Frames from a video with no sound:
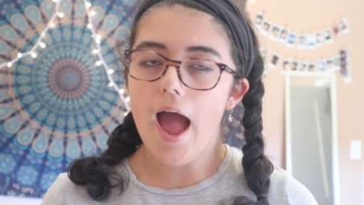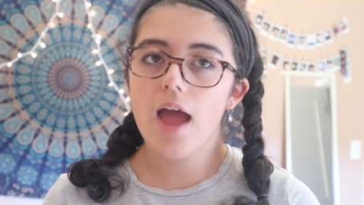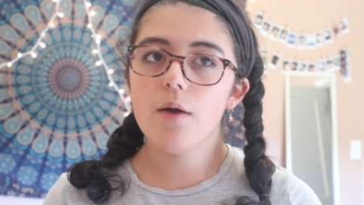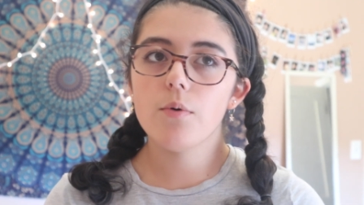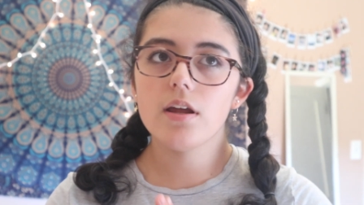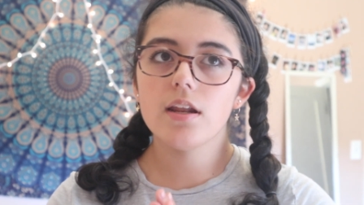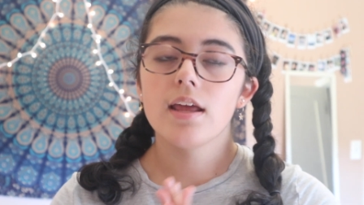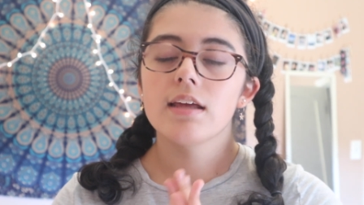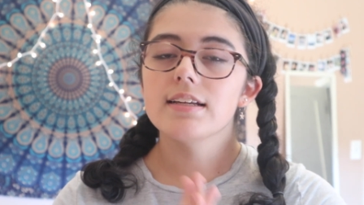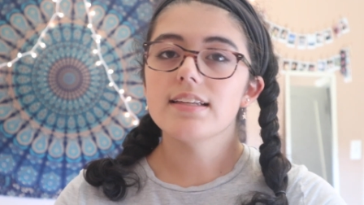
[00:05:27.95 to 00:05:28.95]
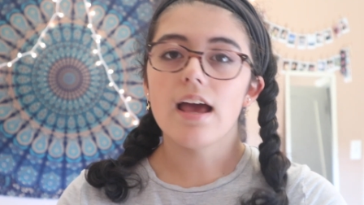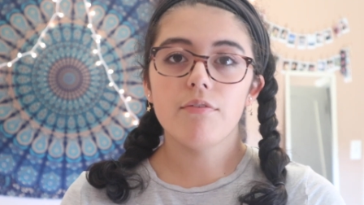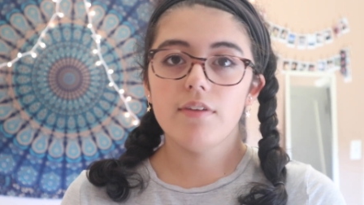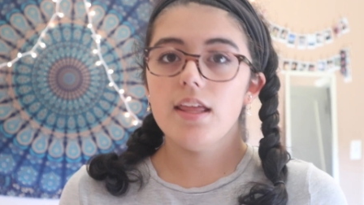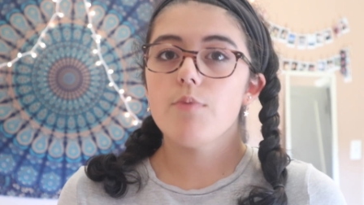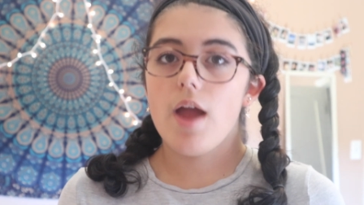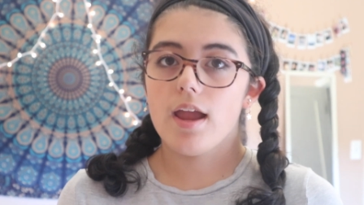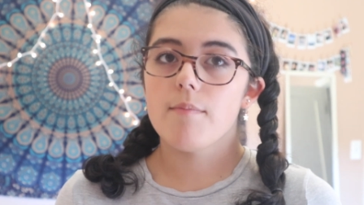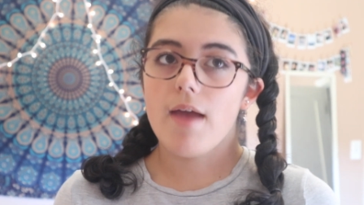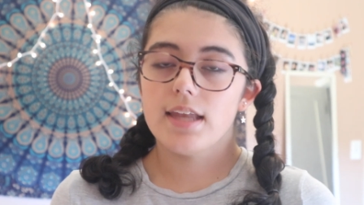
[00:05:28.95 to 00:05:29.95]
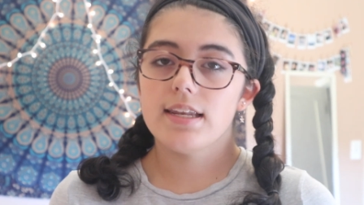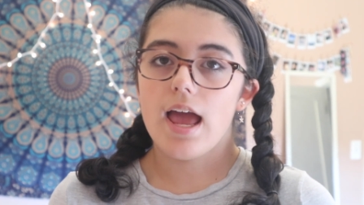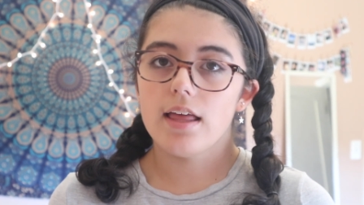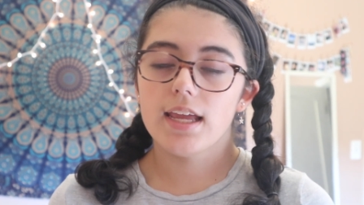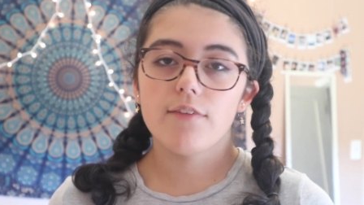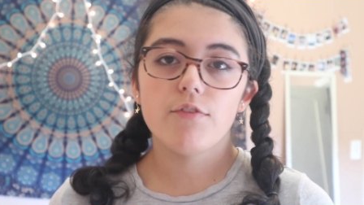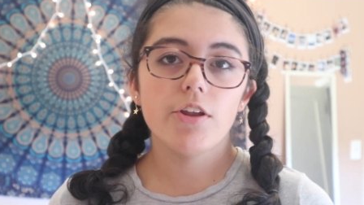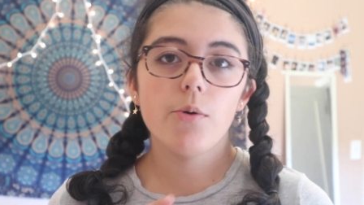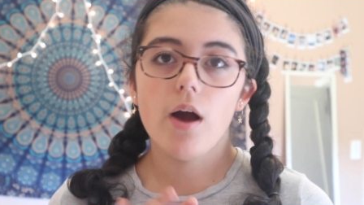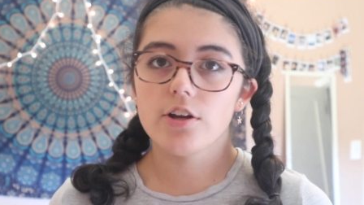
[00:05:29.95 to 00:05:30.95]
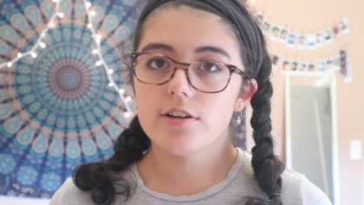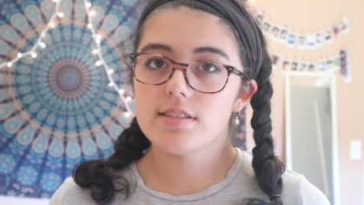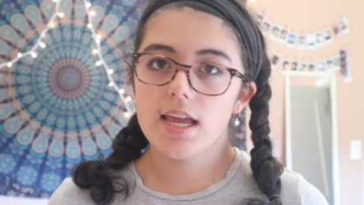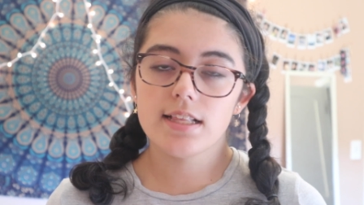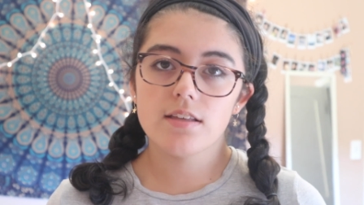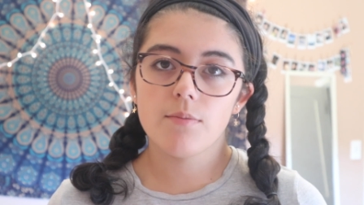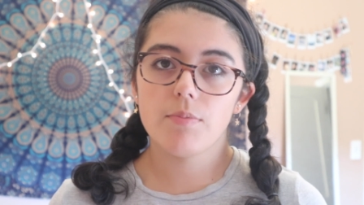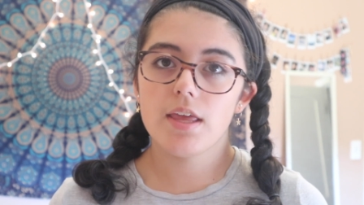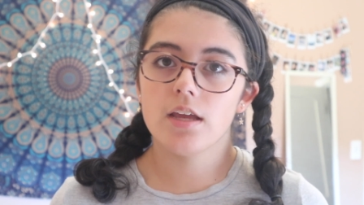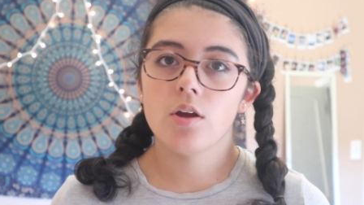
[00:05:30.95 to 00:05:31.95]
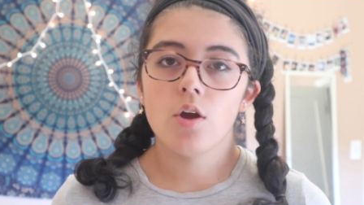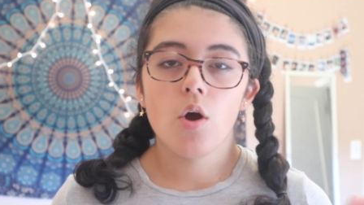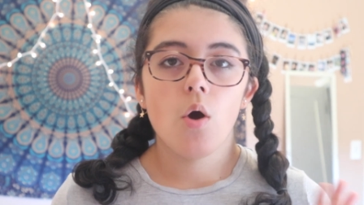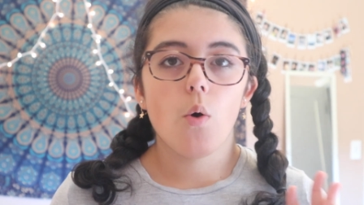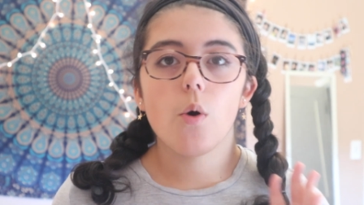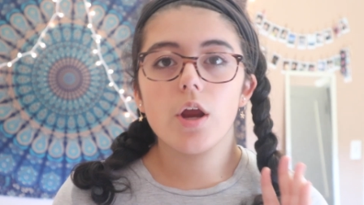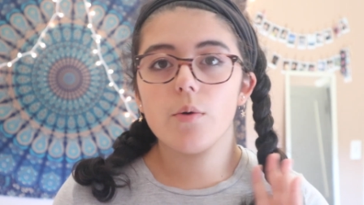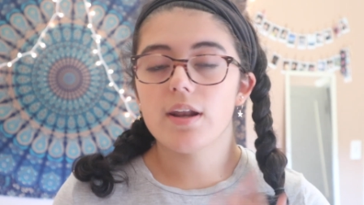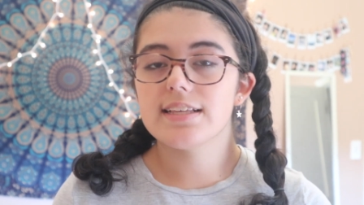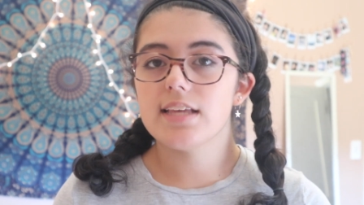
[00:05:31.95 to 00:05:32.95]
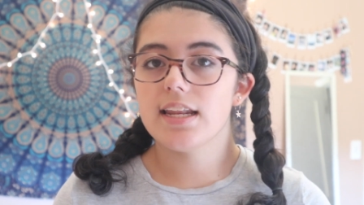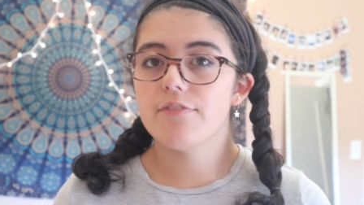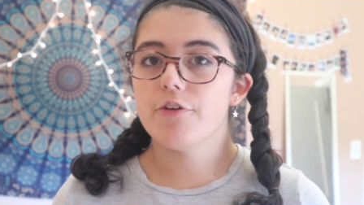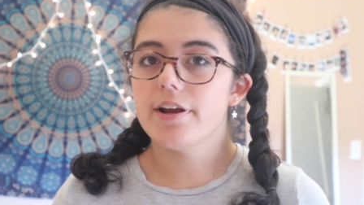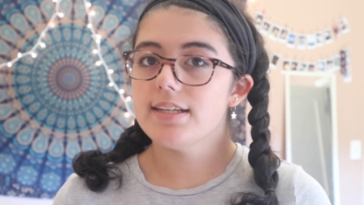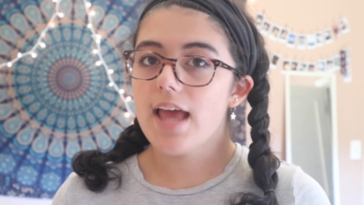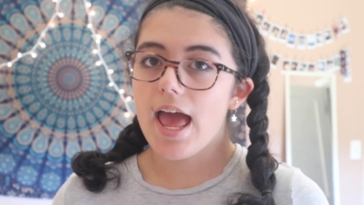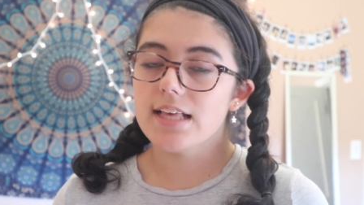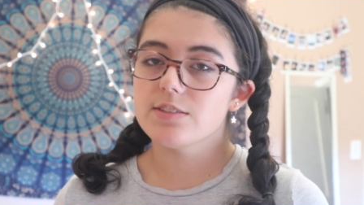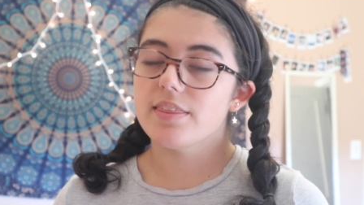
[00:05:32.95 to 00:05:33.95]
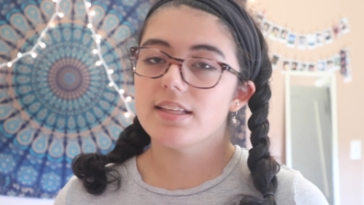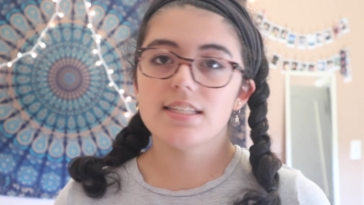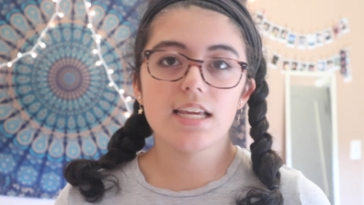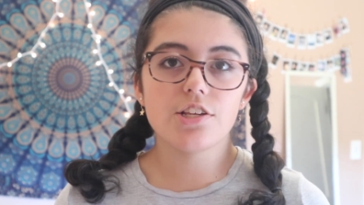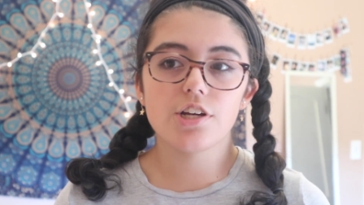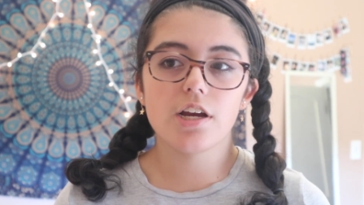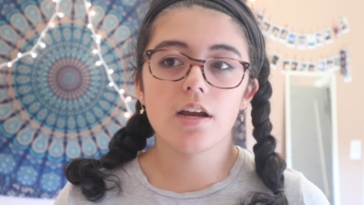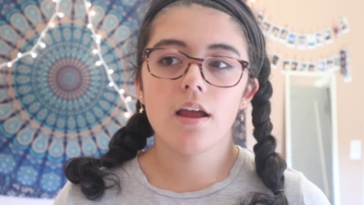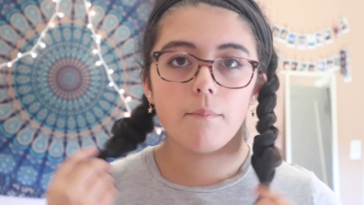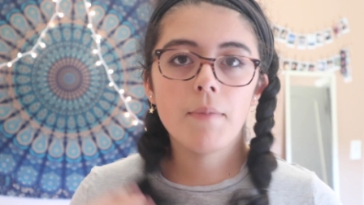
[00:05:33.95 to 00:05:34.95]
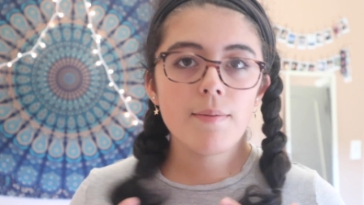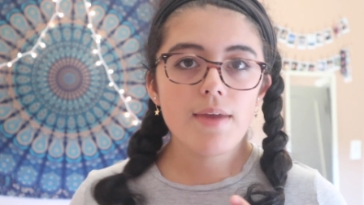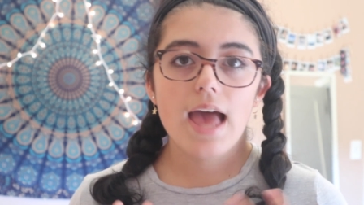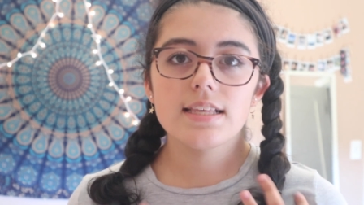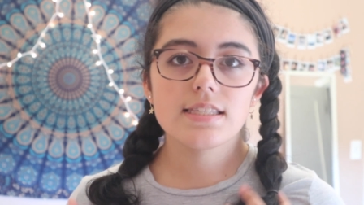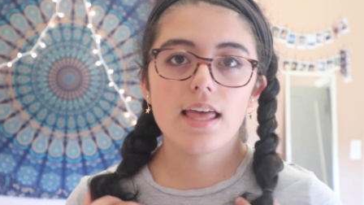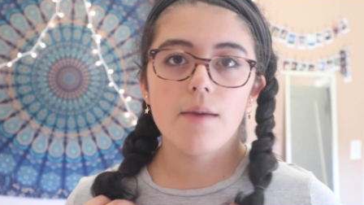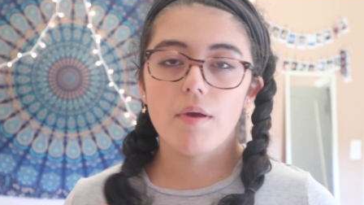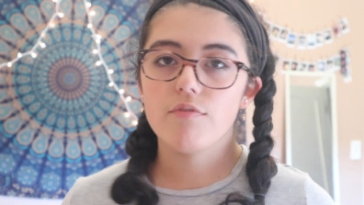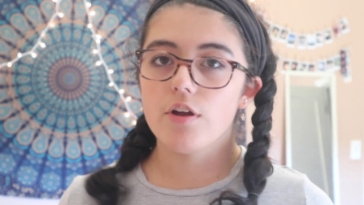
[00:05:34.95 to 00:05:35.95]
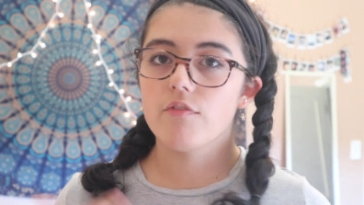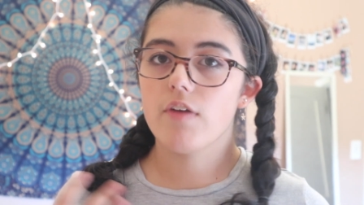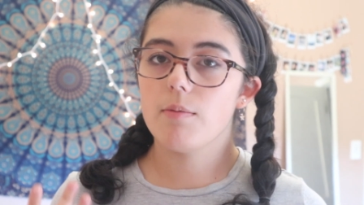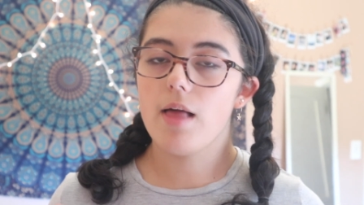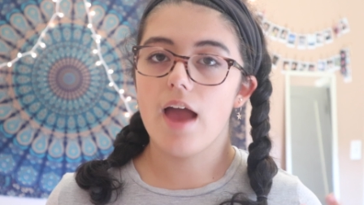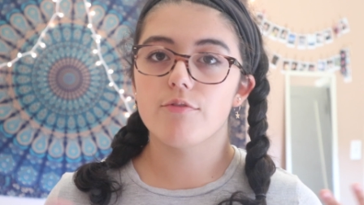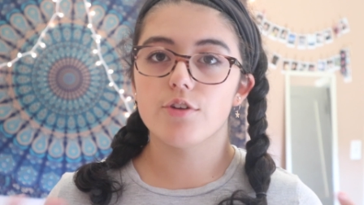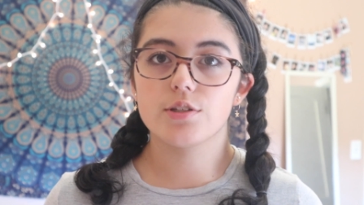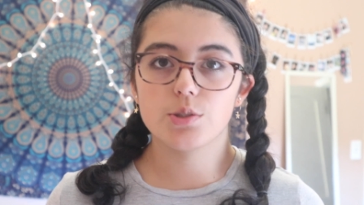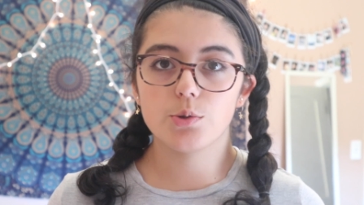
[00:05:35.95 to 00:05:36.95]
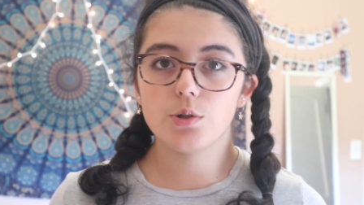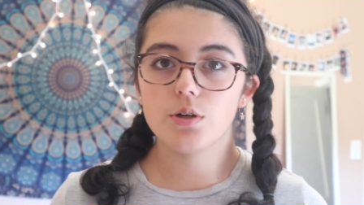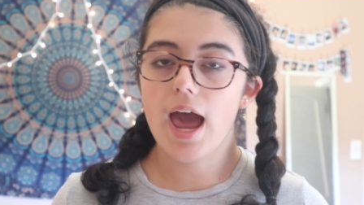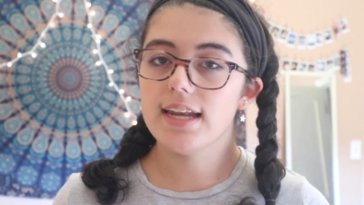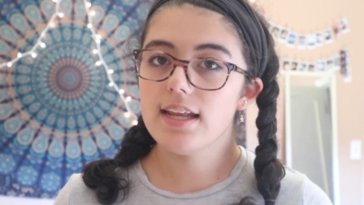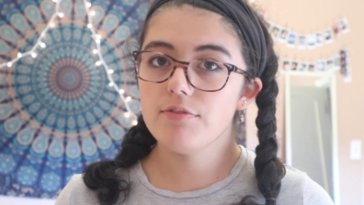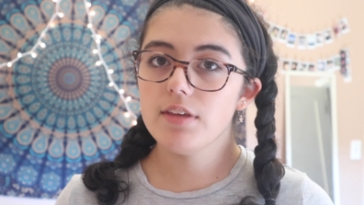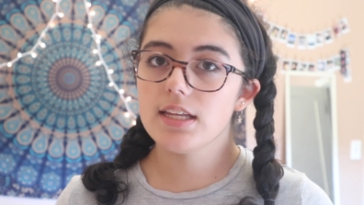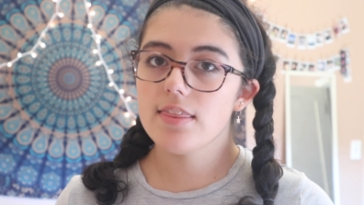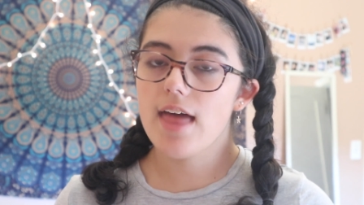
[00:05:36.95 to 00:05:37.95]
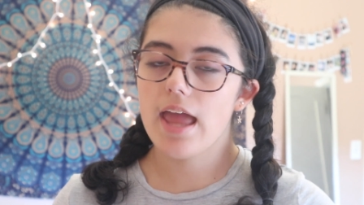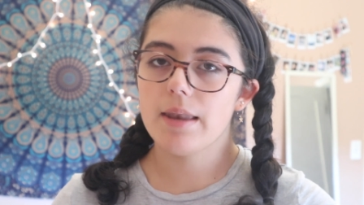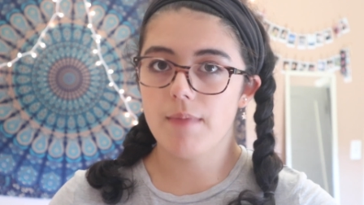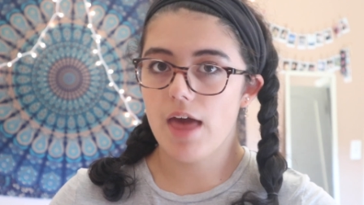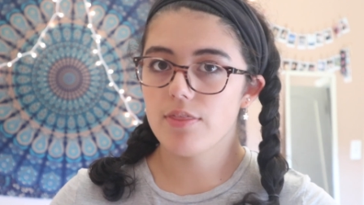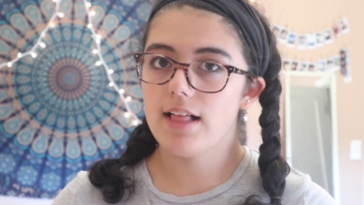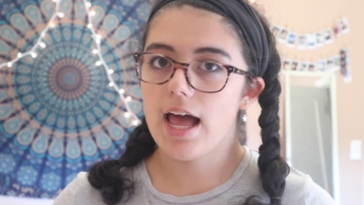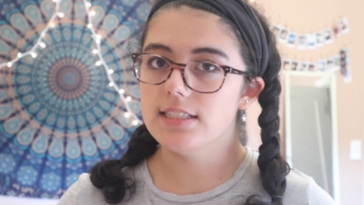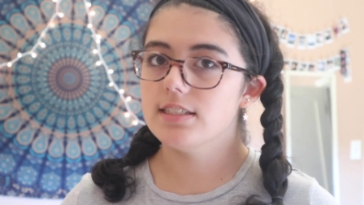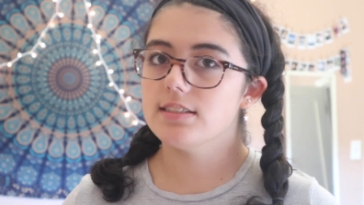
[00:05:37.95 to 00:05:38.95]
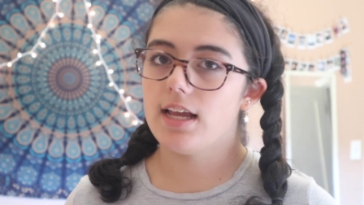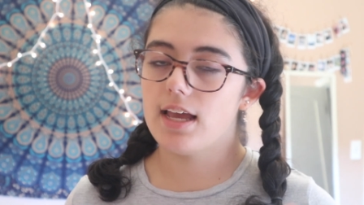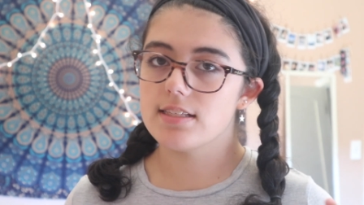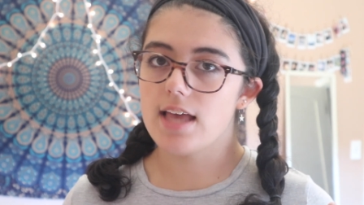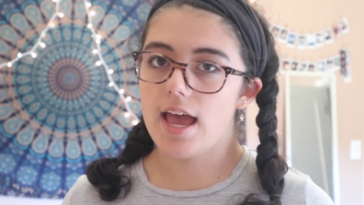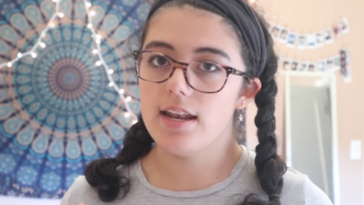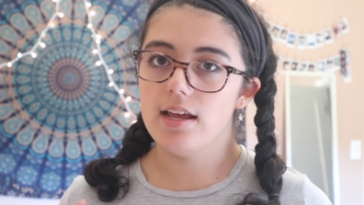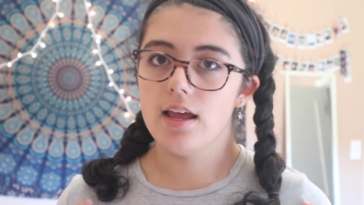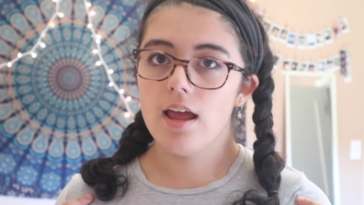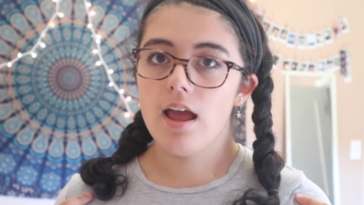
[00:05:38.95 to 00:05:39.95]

I would definitely recommend, like if you don't understand something or you want to study for a test with a teacher, maybe ask them if they're available after school. I definitely did that in math class because like I said,